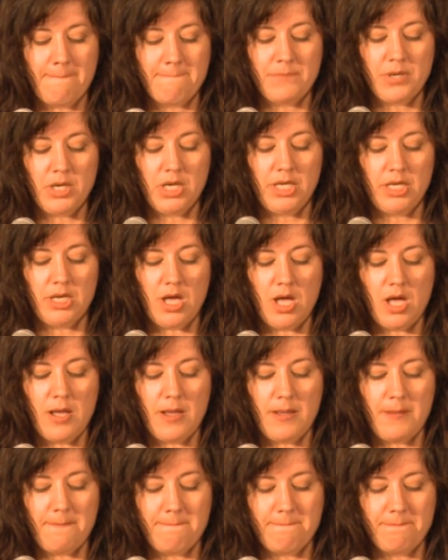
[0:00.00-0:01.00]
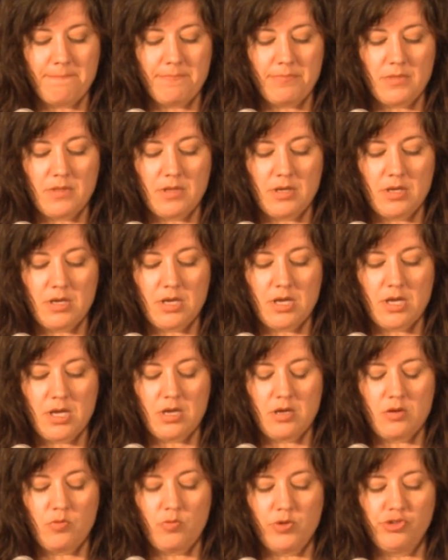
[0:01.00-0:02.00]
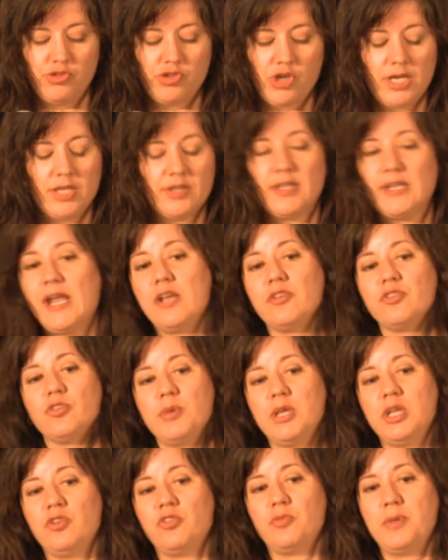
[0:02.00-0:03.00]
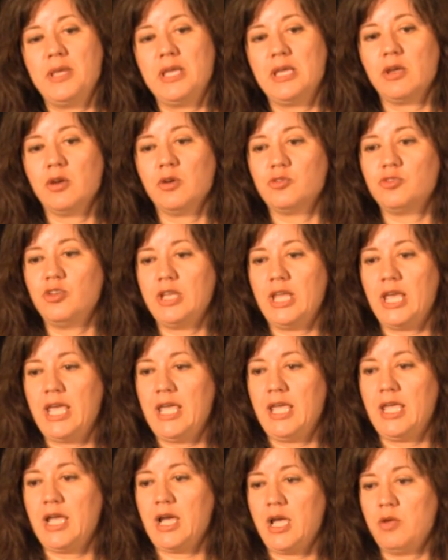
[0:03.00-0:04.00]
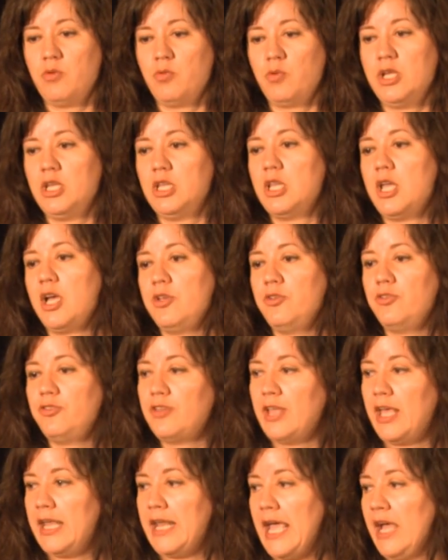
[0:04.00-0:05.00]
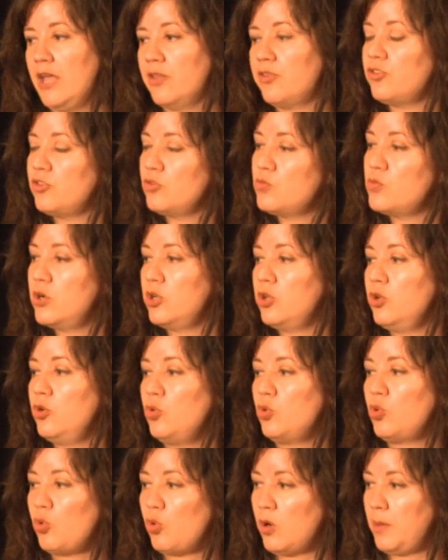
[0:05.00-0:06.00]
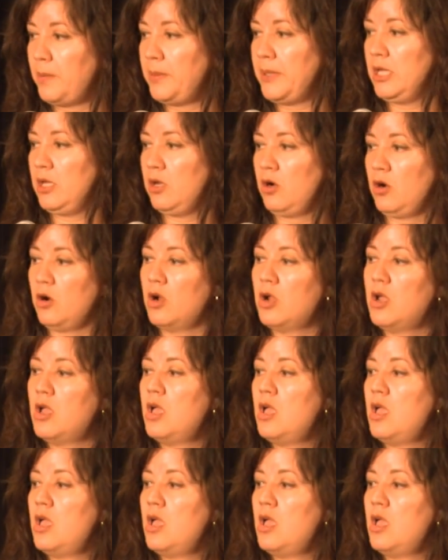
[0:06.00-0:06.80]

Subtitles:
But when Jonathan asked me to speak here today, I realized that as someone who grew up here